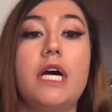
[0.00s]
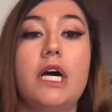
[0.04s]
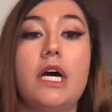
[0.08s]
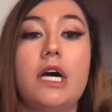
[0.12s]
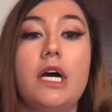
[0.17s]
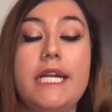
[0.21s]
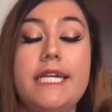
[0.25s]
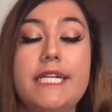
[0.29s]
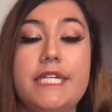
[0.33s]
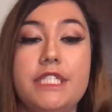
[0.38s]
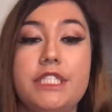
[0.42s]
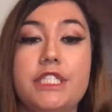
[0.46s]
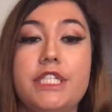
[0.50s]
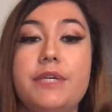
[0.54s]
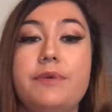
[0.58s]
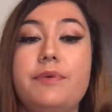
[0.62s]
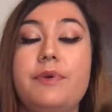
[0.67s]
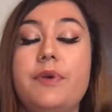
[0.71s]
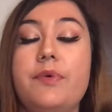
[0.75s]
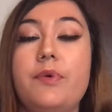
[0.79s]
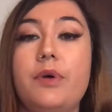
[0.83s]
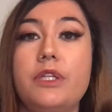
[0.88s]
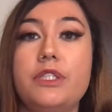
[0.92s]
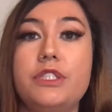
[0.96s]
Additionally,
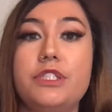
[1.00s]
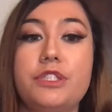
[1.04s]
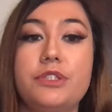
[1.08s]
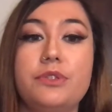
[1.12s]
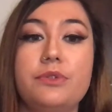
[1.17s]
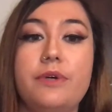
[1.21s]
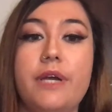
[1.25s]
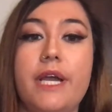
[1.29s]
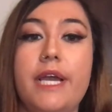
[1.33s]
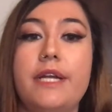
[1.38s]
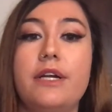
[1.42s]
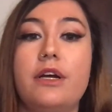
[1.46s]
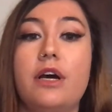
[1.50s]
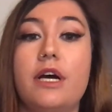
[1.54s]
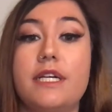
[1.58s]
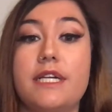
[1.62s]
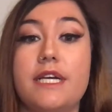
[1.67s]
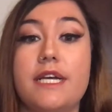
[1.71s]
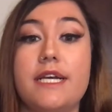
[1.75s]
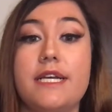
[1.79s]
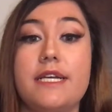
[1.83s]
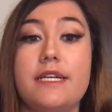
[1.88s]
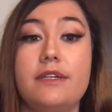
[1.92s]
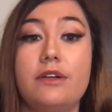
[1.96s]
we will do an
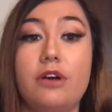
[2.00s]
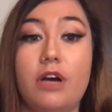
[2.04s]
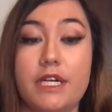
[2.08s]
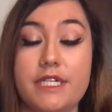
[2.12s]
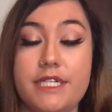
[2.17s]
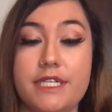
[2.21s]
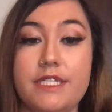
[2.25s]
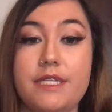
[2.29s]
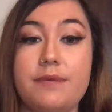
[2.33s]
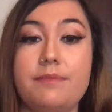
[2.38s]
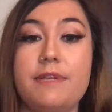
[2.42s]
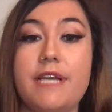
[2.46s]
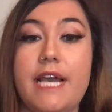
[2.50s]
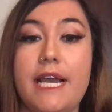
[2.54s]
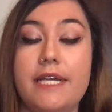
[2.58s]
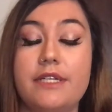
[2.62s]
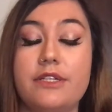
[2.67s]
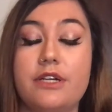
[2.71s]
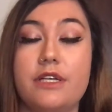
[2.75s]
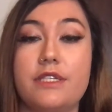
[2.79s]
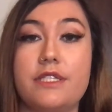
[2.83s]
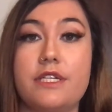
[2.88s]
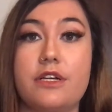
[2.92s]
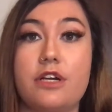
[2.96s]
autism
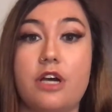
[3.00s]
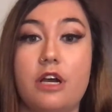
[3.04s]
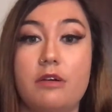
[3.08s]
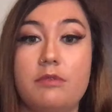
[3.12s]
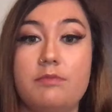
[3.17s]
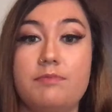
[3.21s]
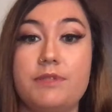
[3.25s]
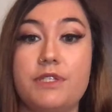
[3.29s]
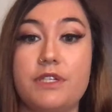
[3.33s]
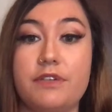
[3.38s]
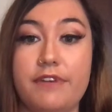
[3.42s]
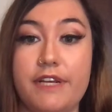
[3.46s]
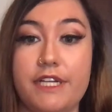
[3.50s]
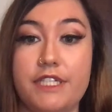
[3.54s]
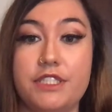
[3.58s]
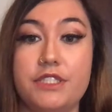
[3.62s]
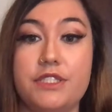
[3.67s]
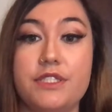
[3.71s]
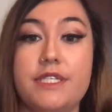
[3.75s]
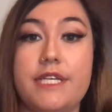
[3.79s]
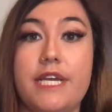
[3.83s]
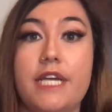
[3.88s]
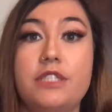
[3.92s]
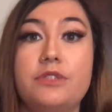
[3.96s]
diagnostic observation
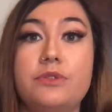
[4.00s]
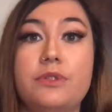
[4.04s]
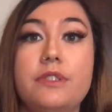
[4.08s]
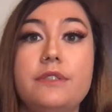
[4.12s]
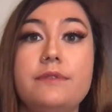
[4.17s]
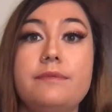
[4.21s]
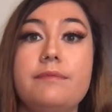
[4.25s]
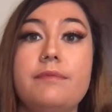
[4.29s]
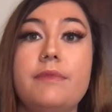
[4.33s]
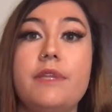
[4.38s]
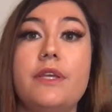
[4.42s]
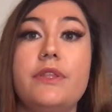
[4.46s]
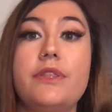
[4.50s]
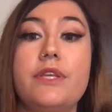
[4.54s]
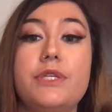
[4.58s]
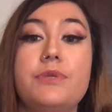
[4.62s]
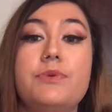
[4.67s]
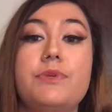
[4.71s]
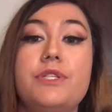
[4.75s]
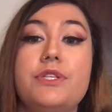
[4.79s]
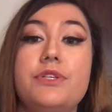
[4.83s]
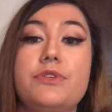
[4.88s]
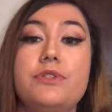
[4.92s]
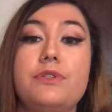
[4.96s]
schedule. This
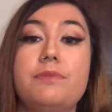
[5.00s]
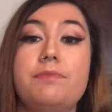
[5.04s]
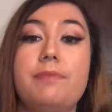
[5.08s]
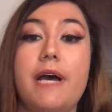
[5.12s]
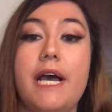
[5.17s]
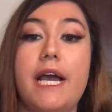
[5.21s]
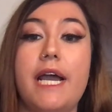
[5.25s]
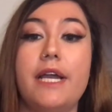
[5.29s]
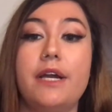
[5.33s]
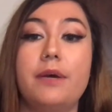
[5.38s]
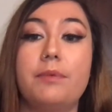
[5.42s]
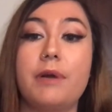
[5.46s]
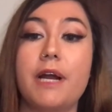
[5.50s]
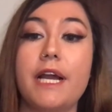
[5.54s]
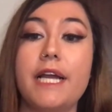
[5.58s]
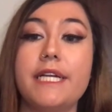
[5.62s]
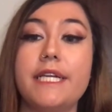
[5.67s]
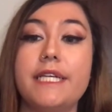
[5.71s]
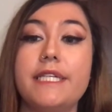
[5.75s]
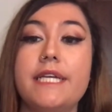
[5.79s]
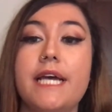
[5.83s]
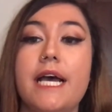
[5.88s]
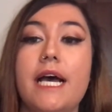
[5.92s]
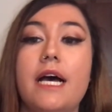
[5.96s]
was used by O'Brien
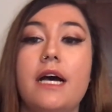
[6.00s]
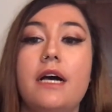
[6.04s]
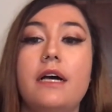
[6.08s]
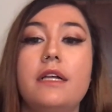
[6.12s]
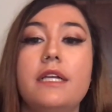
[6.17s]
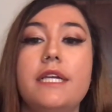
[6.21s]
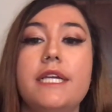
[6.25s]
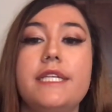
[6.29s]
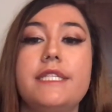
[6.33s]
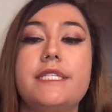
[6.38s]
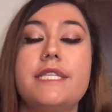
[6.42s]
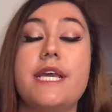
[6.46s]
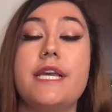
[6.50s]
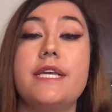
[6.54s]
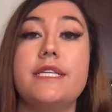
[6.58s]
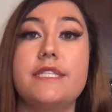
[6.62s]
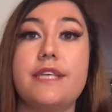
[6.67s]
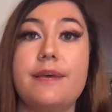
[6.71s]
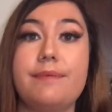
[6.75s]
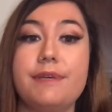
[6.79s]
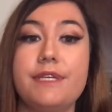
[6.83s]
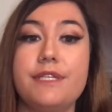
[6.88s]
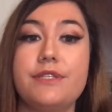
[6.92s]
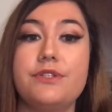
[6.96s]
et al. It's a
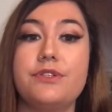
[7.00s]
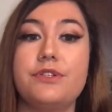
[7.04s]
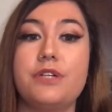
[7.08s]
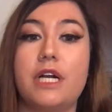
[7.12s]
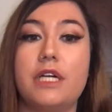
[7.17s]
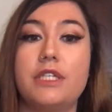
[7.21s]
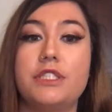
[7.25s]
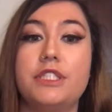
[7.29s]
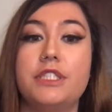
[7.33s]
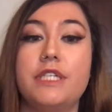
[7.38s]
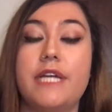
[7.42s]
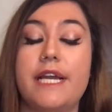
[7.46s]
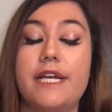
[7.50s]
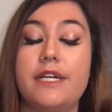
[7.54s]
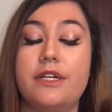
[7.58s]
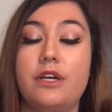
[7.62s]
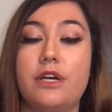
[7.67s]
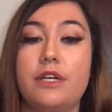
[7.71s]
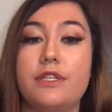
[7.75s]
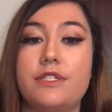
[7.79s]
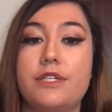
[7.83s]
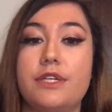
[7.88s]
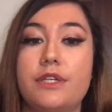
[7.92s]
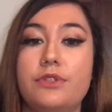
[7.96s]
semi-structured
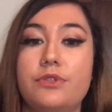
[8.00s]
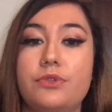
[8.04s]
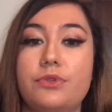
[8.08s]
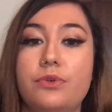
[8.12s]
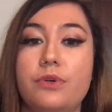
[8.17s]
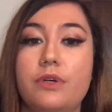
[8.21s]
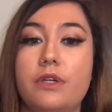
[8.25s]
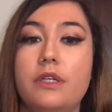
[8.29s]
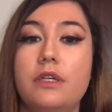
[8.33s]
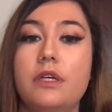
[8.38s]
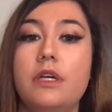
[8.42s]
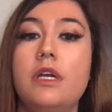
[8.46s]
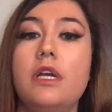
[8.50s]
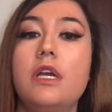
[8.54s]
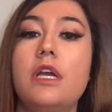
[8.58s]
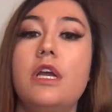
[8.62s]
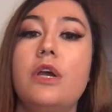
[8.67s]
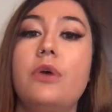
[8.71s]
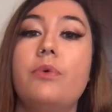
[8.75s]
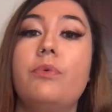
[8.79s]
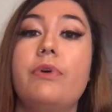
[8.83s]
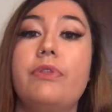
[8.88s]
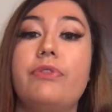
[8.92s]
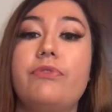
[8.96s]
diagnostic tool
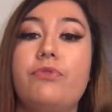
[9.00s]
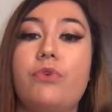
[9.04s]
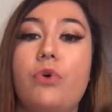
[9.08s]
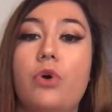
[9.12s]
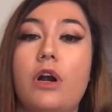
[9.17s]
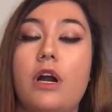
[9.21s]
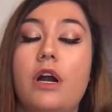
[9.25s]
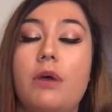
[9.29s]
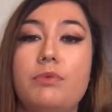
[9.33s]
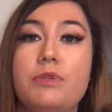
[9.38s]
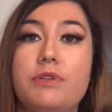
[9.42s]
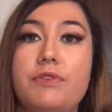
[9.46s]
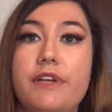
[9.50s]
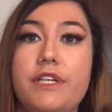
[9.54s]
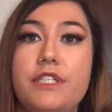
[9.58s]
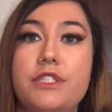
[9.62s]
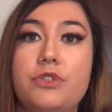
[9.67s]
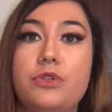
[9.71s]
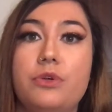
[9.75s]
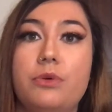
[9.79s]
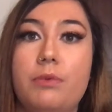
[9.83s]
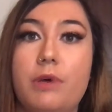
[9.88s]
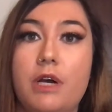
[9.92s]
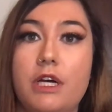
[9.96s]
with 4
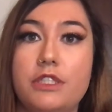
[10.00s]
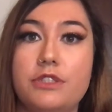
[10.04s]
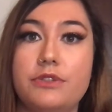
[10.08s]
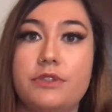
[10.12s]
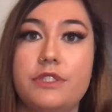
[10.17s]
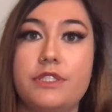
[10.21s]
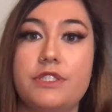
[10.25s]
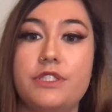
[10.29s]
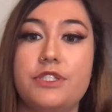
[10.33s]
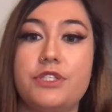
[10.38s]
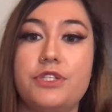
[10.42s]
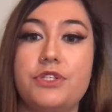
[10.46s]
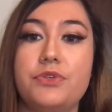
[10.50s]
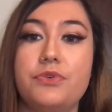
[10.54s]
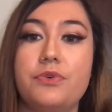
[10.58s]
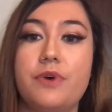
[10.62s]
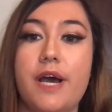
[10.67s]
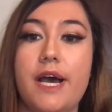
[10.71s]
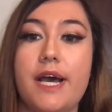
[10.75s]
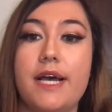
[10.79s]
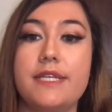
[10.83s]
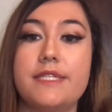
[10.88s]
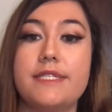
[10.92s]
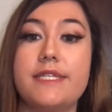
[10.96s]
observational modules to
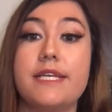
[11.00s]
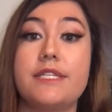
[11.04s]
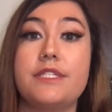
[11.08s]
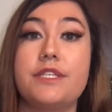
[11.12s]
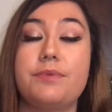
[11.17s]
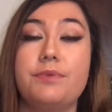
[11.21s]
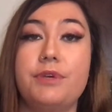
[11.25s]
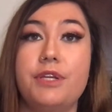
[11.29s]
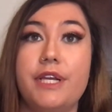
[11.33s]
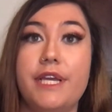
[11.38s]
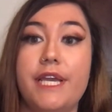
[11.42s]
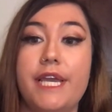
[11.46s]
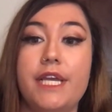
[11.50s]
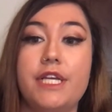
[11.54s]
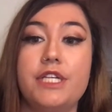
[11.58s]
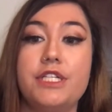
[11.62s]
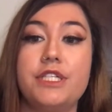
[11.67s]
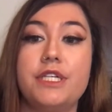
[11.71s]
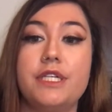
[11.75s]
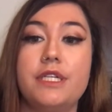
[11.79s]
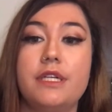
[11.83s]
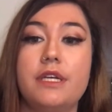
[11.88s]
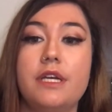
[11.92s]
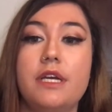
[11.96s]
assess
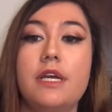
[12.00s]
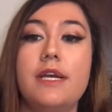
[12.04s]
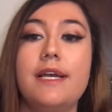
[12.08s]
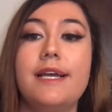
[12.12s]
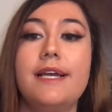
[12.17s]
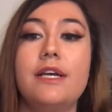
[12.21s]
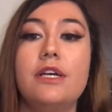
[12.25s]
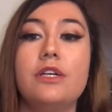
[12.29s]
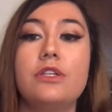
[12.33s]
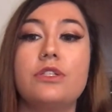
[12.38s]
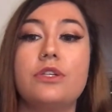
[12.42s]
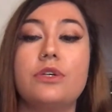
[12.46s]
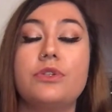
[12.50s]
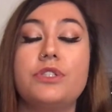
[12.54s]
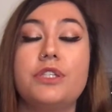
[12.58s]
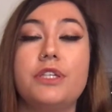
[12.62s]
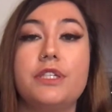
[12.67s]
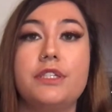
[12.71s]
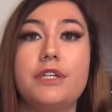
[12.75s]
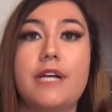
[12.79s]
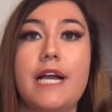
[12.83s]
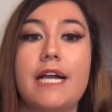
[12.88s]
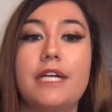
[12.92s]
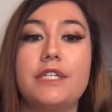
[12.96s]
communication, social
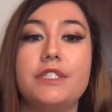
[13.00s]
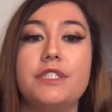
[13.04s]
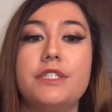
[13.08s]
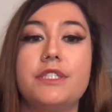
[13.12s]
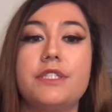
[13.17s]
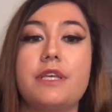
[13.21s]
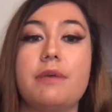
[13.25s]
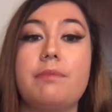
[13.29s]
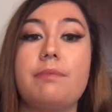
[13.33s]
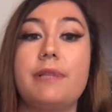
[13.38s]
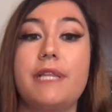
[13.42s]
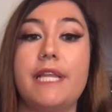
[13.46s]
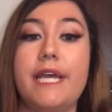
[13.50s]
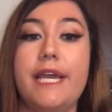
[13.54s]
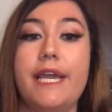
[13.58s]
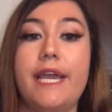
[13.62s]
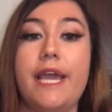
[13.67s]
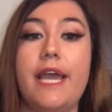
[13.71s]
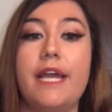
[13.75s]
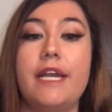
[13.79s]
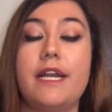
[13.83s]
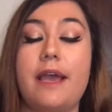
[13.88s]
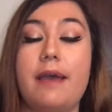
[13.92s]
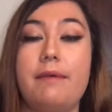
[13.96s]
interactions, play,
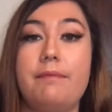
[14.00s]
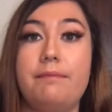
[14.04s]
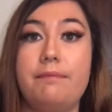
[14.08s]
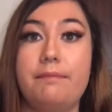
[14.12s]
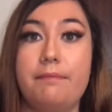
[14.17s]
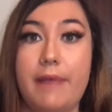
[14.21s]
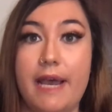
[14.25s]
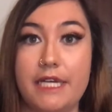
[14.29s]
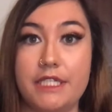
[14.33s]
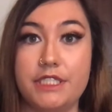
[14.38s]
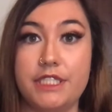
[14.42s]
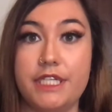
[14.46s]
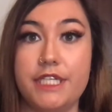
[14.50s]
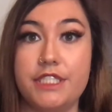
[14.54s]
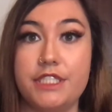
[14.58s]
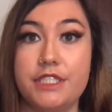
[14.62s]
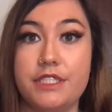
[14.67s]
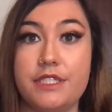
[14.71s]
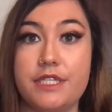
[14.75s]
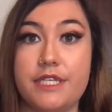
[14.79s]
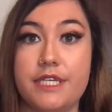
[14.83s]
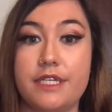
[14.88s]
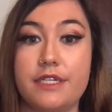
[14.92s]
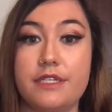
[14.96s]
and
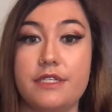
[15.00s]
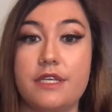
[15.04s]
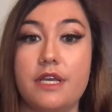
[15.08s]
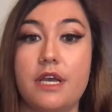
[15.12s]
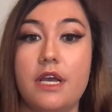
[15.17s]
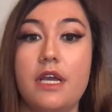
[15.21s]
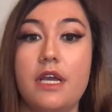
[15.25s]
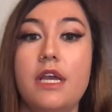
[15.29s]
imagination skills.